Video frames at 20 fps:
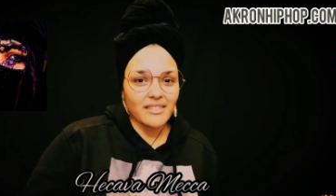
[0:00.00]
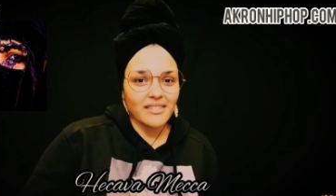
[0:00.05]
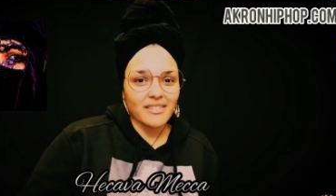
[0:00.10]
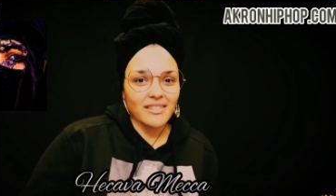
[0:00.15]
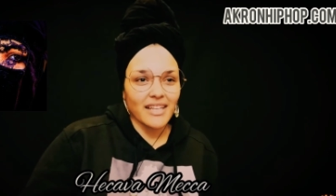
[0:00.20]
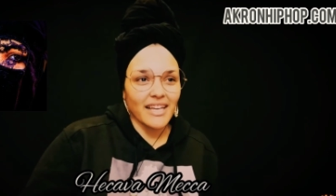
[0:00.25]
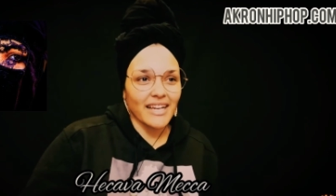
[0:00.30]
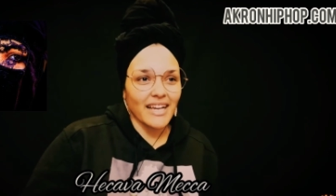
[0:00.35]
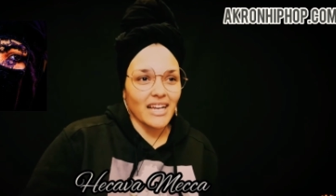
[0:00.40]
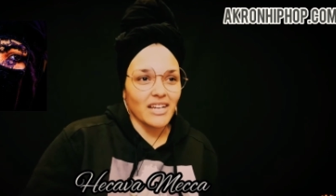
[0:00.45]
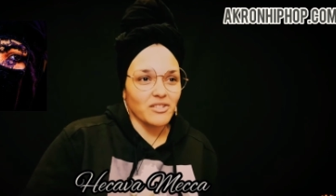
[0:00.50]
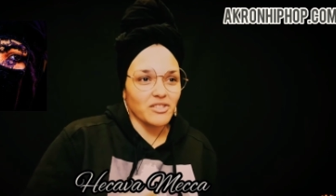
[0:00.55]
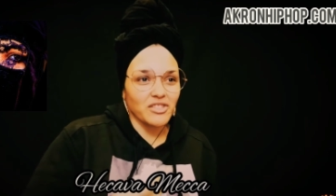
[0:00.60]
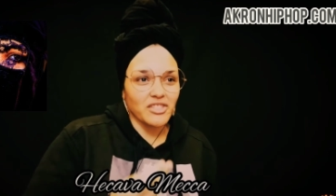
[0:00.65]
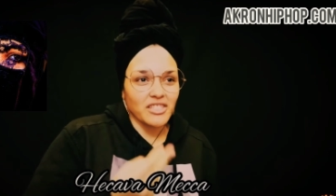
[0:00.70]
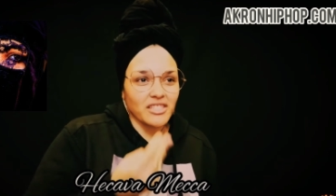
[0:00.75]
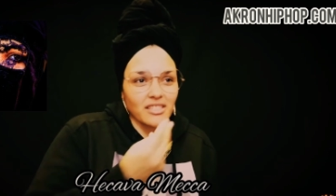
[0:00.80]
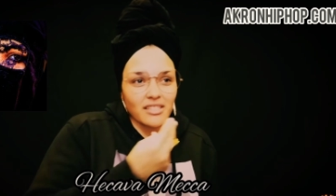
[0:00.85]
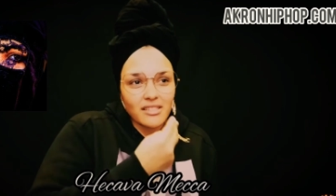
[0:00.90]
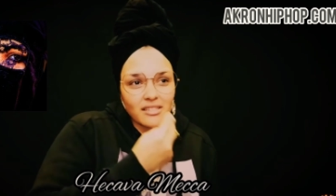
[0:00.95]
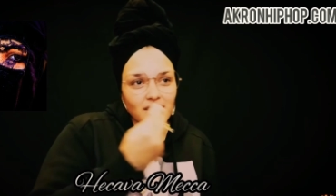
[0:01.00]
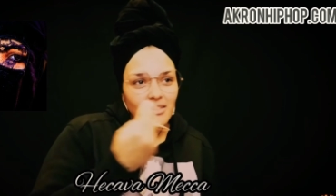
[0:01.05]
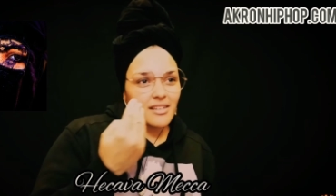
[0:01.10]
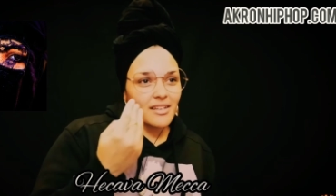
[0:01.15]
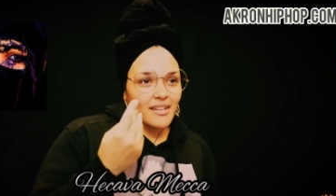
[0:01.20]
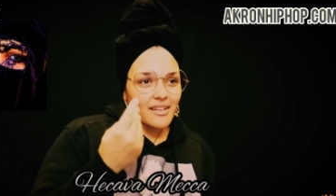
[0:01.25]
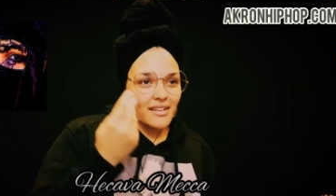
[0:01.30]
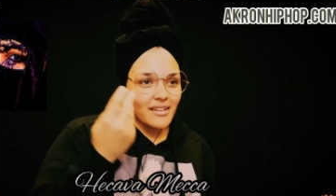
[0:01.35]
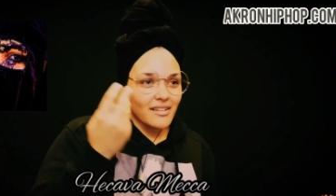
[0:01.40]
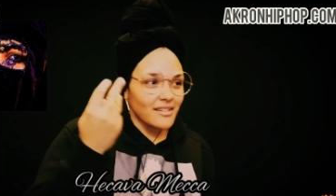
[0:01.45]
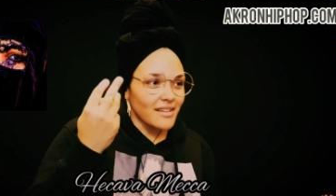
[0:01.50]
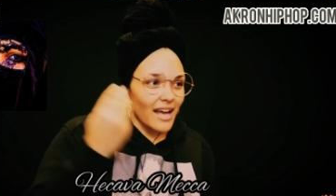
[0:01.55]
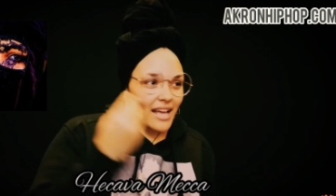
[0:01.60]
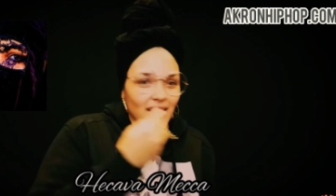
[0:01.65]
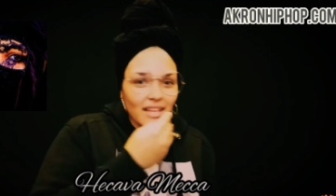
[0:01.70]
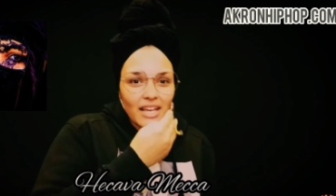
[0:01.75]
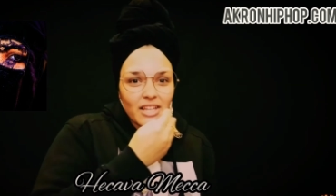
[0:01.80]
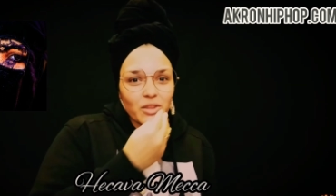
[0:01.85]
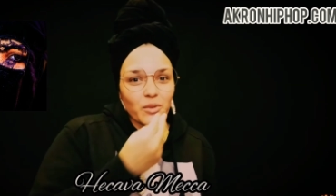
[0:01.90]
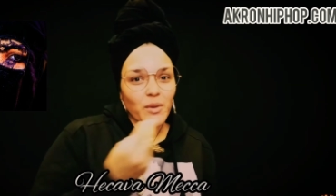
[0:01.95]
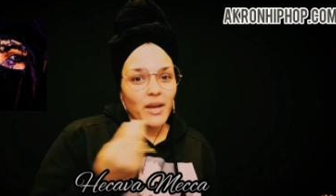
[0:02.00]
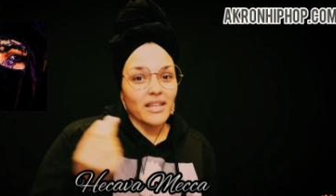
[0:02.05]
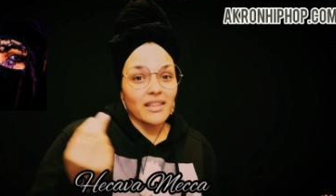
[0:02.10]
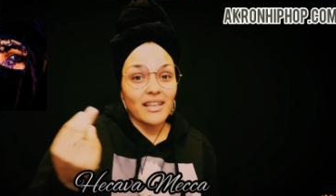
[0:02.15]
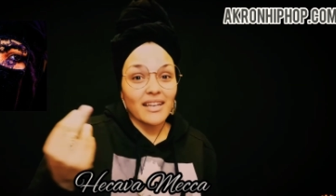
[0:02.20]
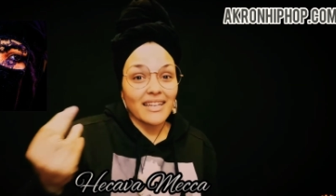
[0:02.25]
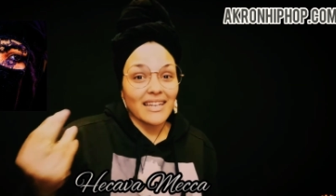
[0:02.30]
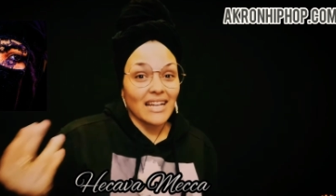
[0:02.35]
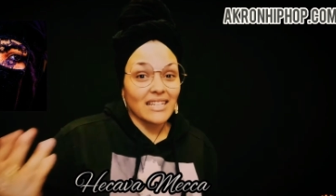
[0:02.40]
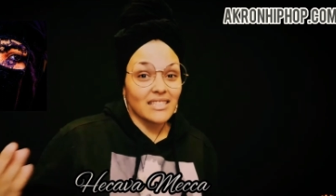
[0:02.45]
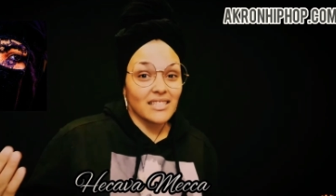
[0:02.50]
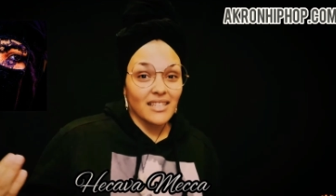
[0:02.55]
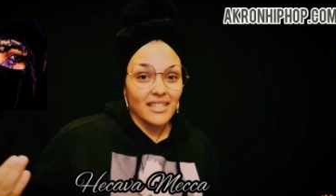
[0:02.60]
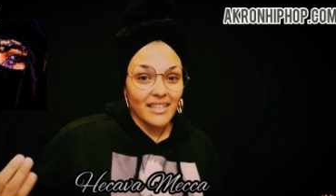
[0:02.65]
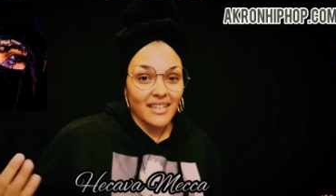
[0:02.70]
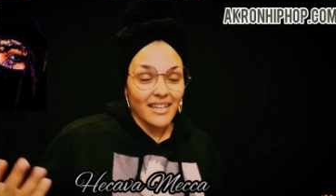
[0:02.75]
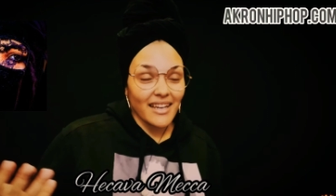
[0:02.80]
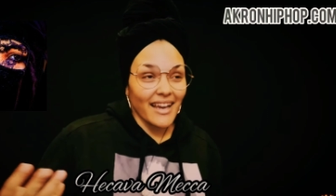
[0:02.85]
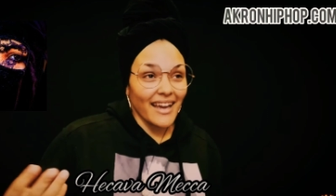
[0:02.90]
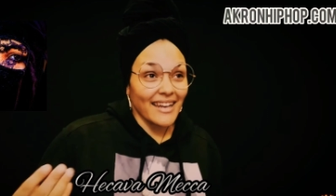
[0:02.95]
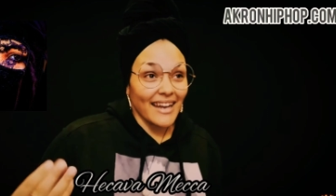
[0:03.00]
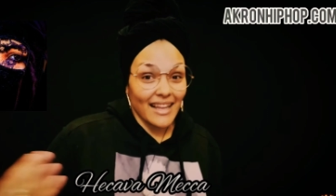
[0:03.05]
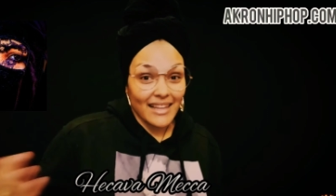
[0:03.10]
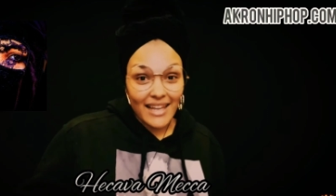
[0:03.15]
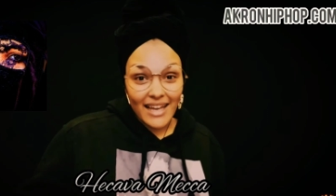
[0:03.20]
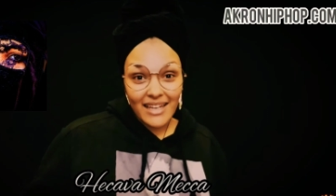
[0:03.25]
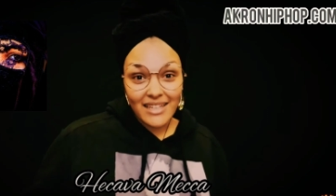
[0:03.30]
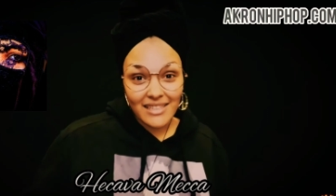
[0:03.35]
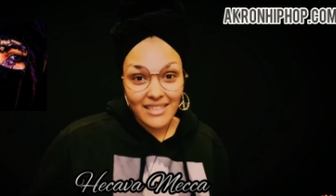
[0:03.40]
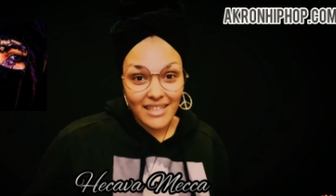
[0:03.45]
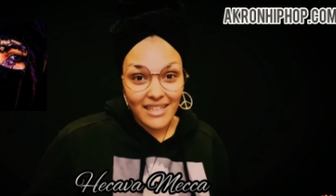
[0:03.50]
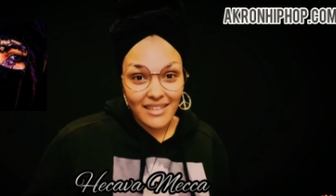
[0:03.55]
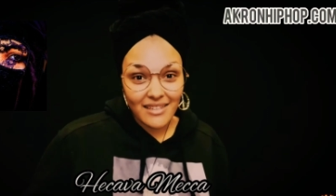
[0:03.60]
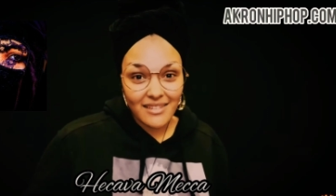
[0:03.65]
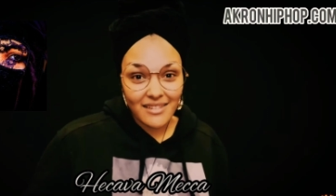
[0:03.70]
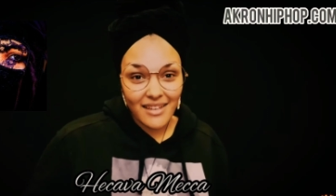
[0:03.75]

Like I just I liked the way it looked and I took it and I liked it.